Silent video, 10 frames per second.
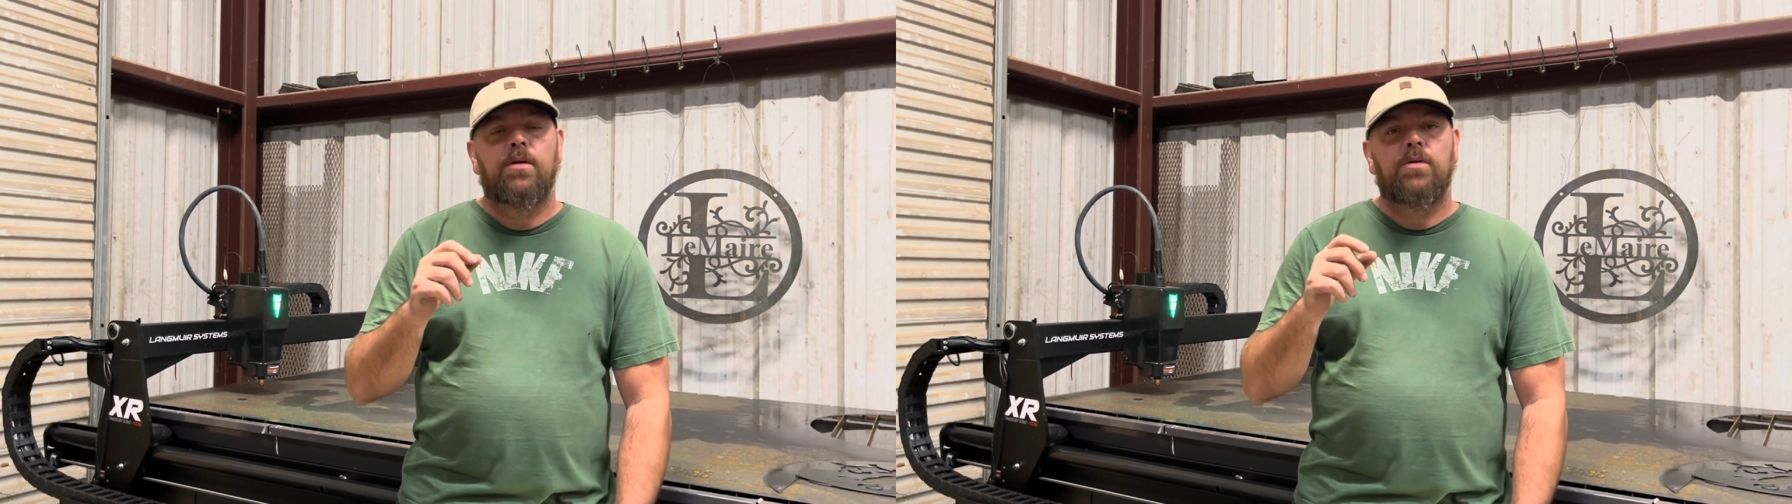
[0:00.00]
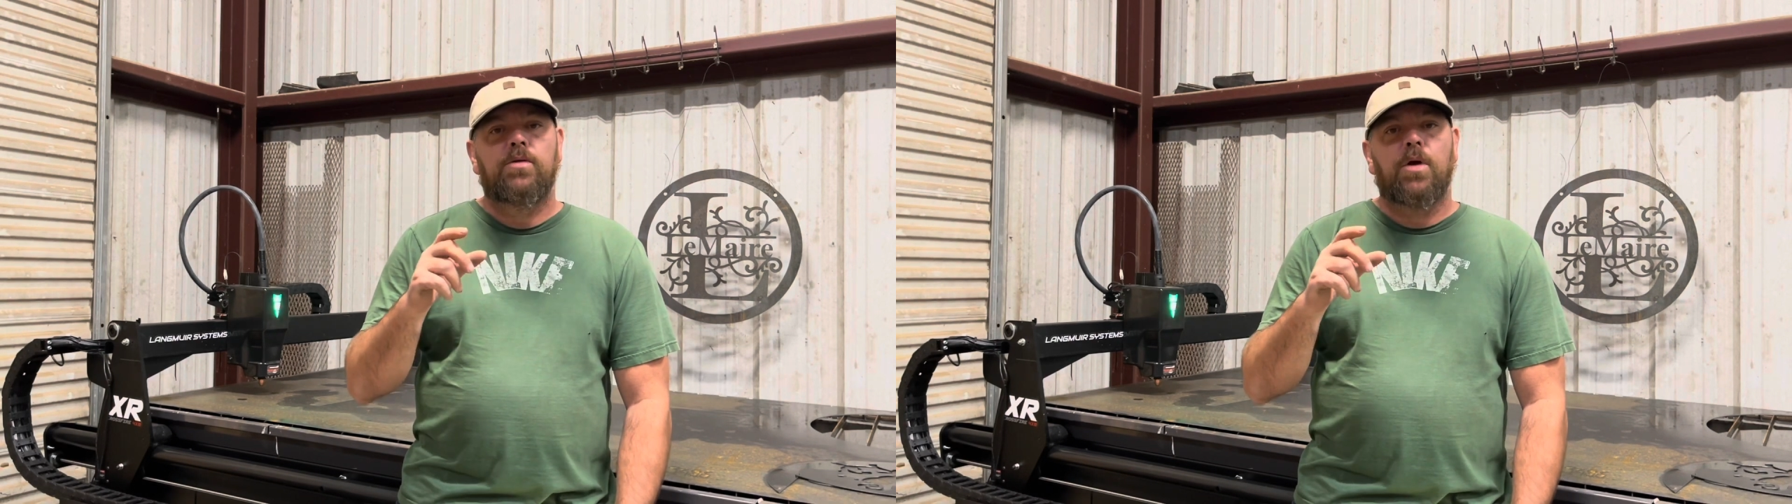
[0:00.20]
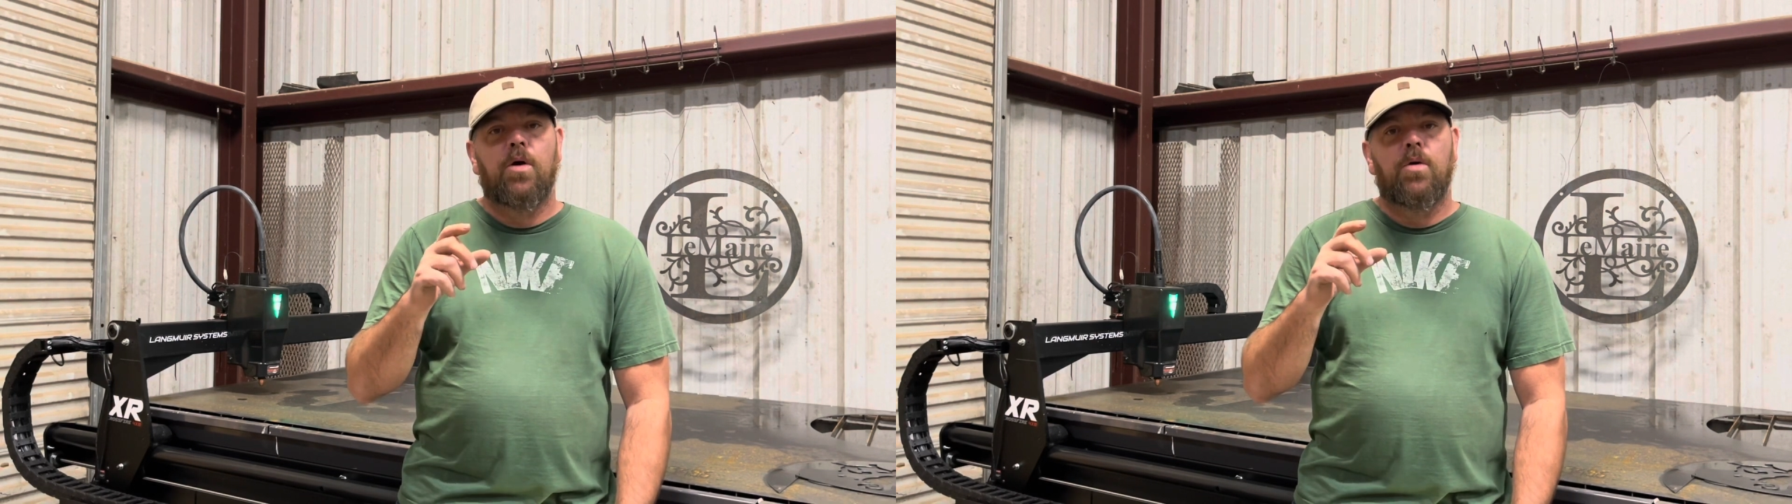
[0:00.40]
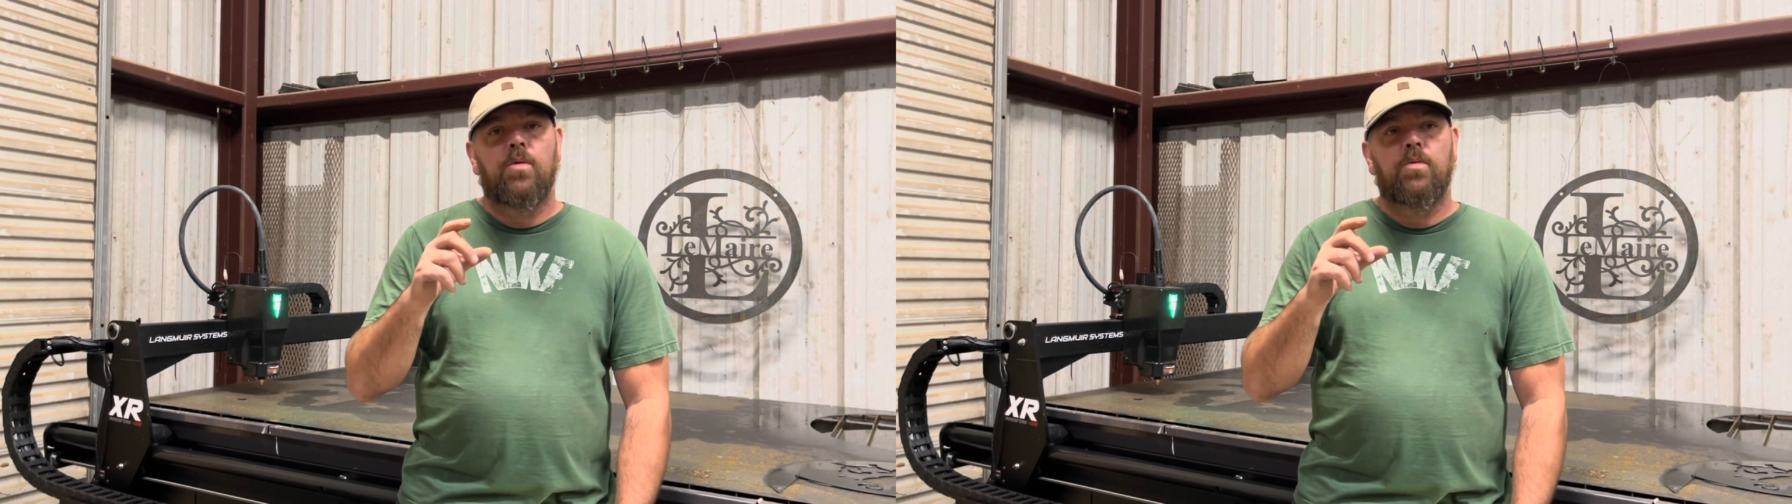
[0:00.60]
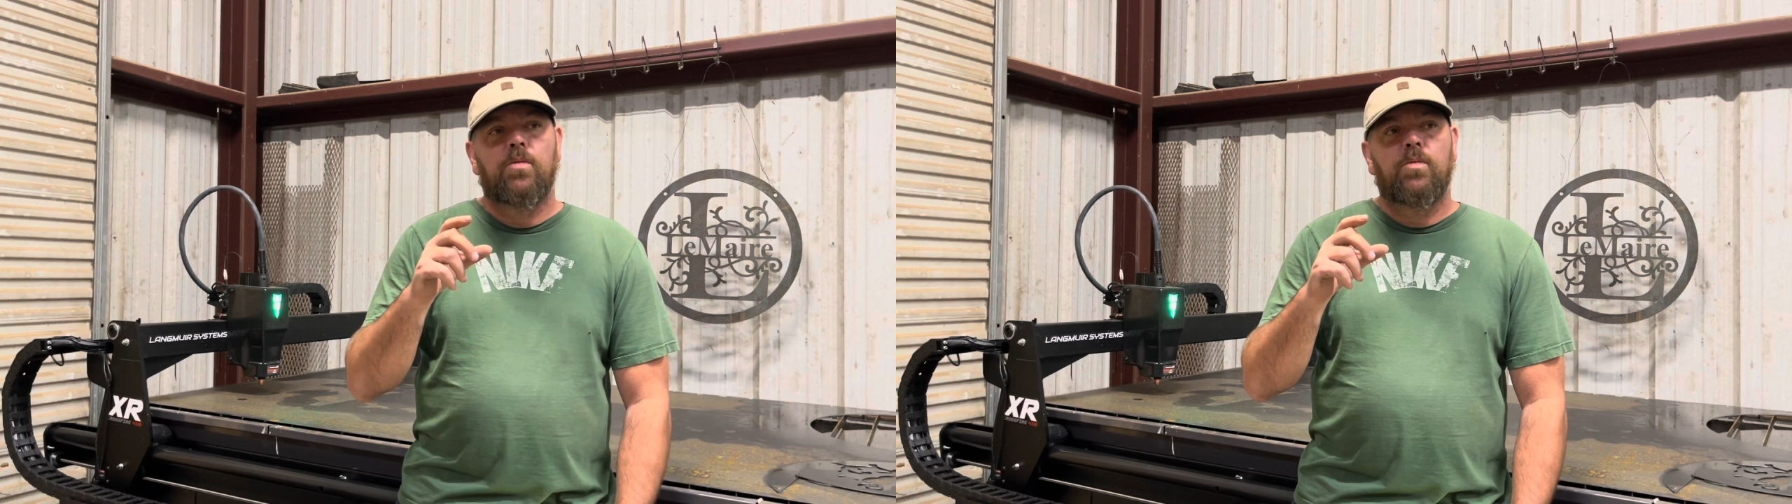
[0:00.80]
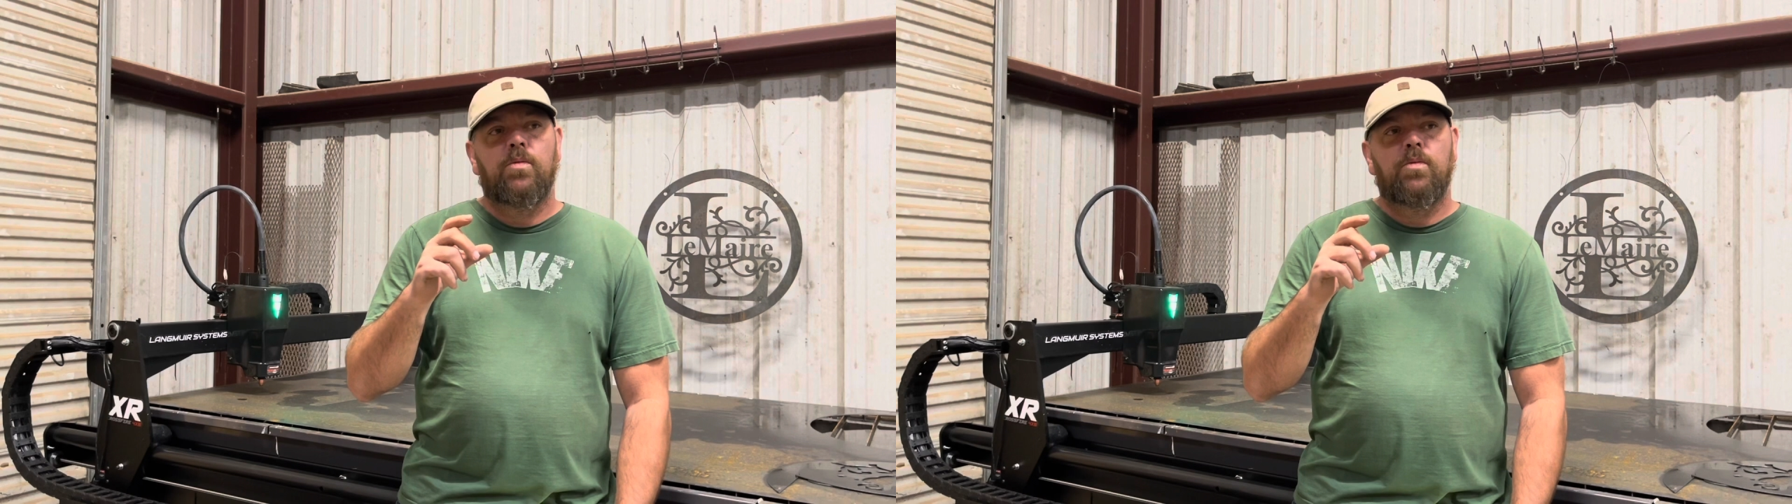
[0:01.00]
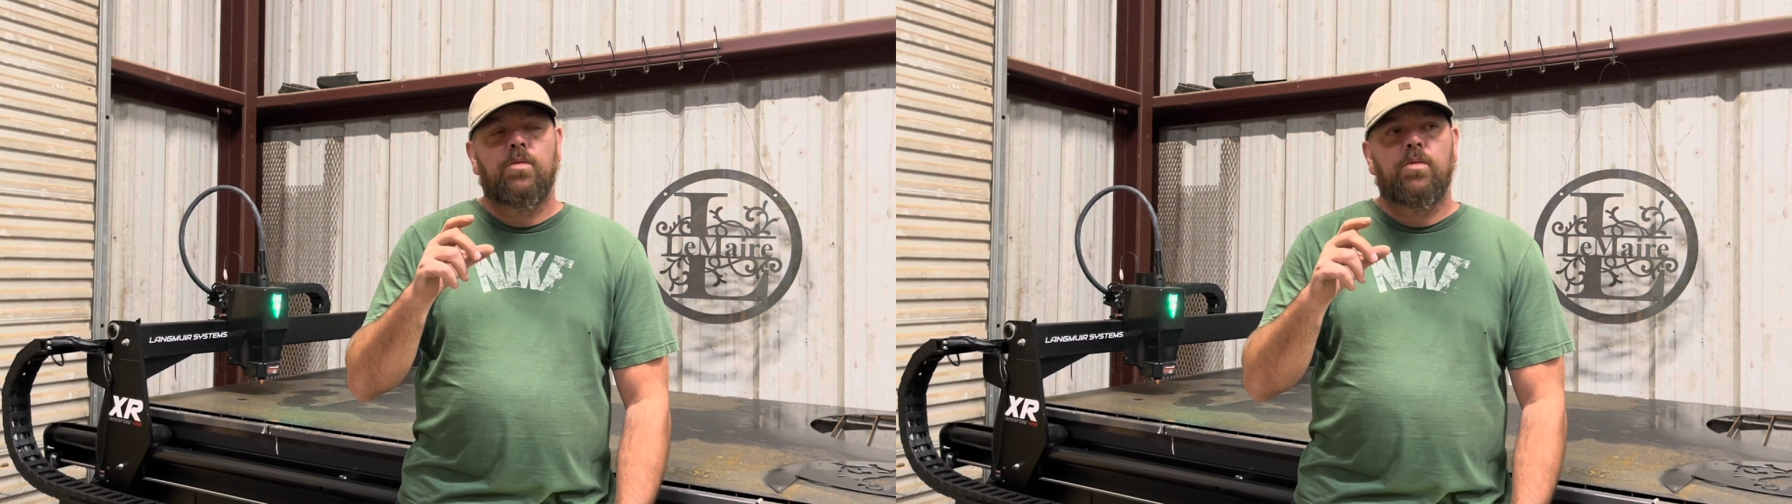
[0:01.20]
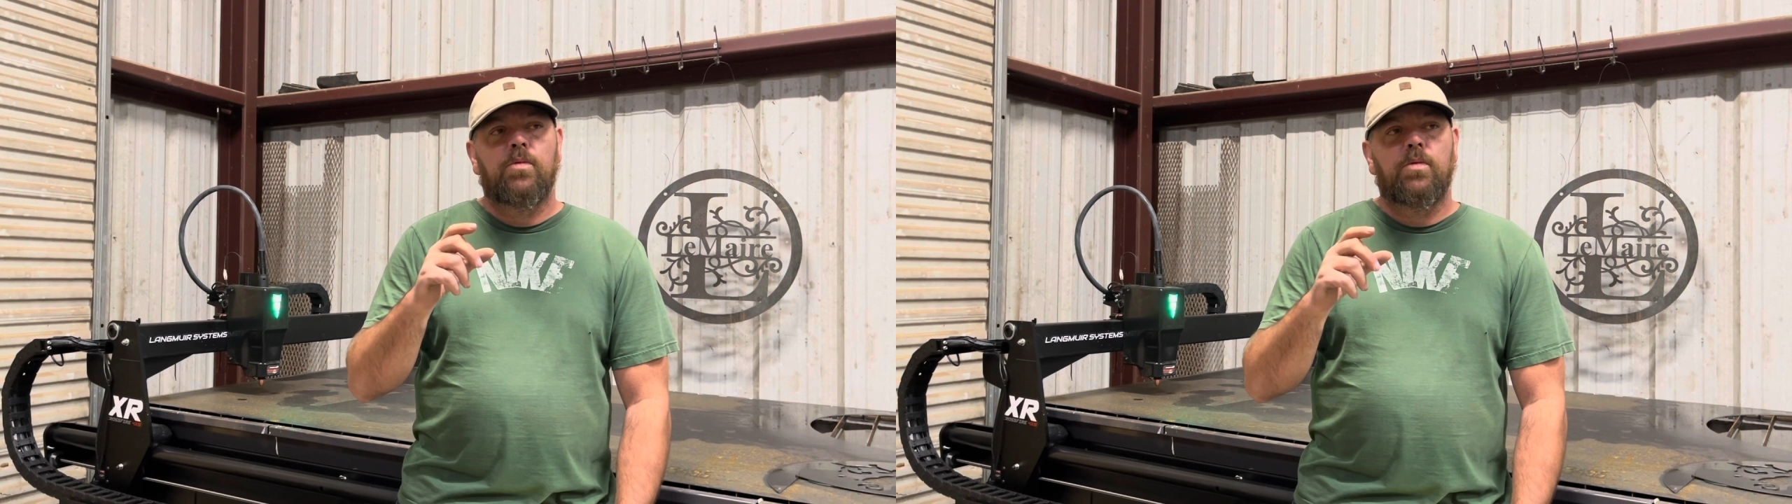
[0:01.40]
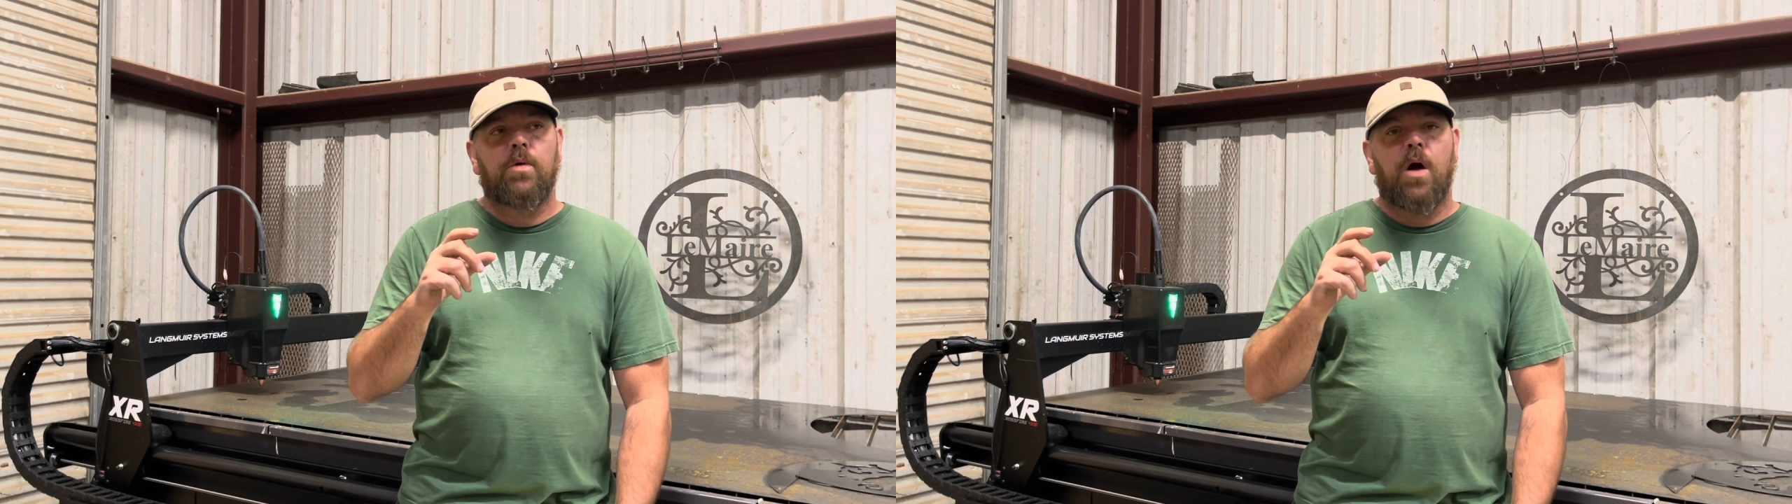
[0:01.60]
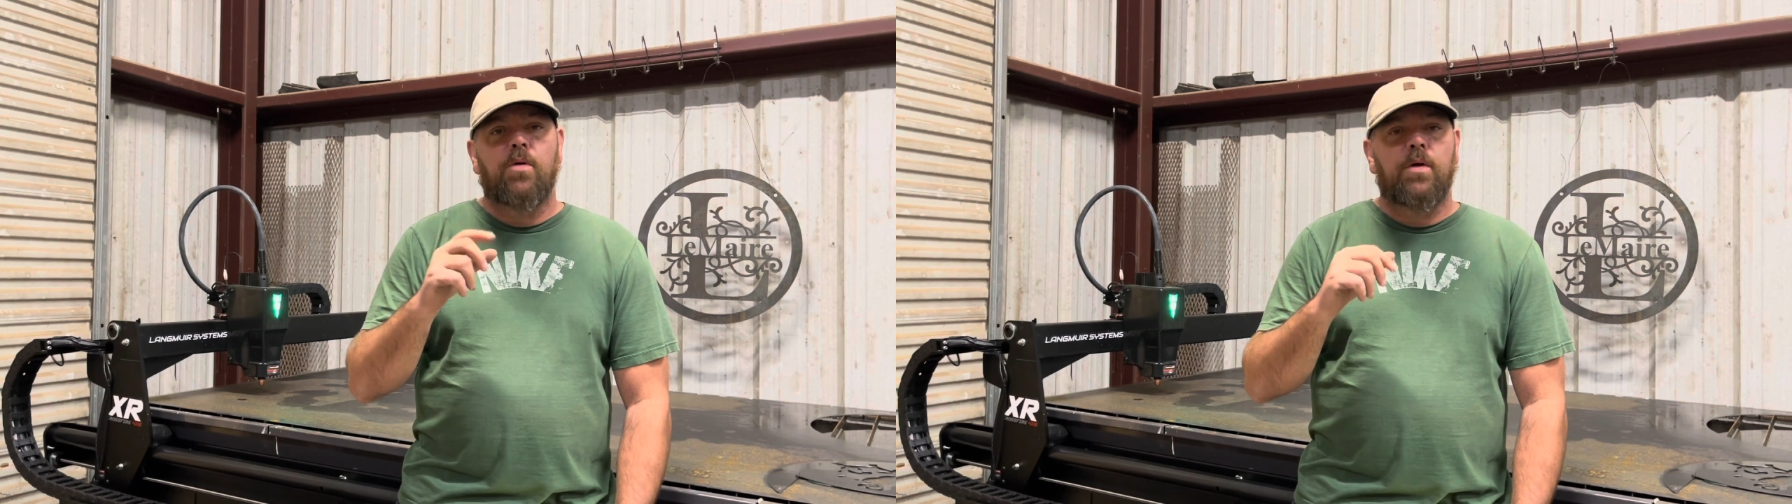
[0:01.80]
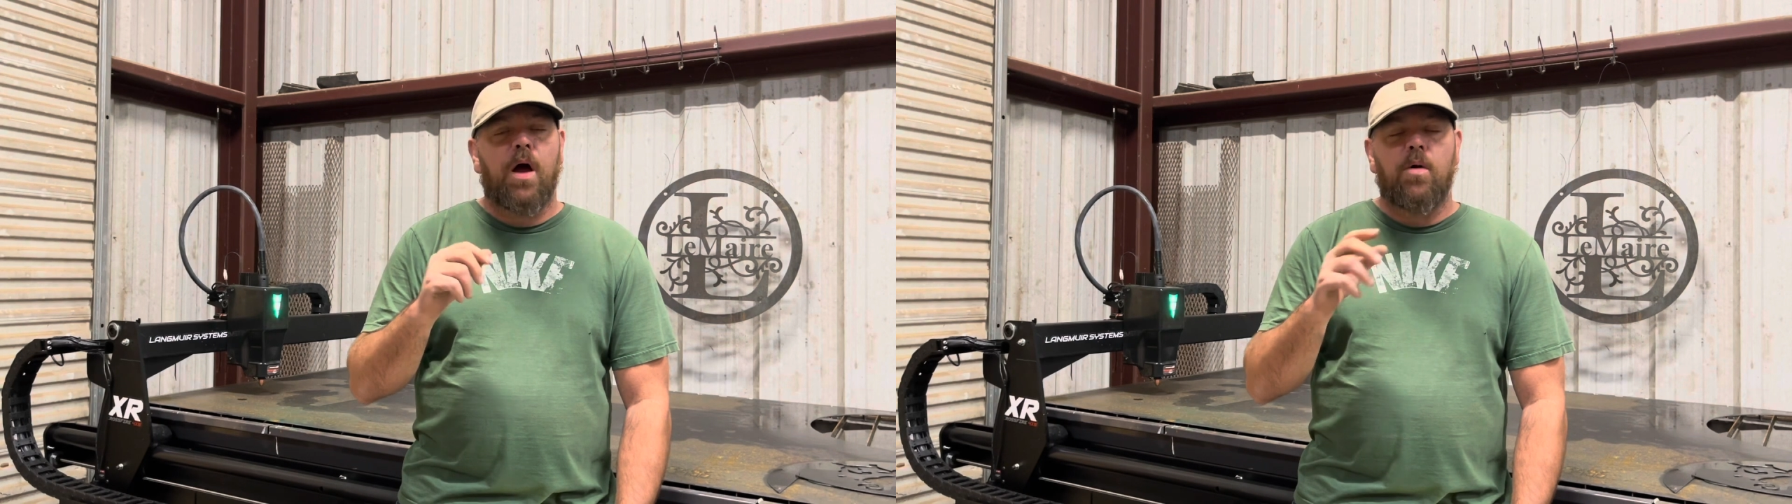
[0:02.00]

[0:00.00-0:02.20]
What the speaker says: So I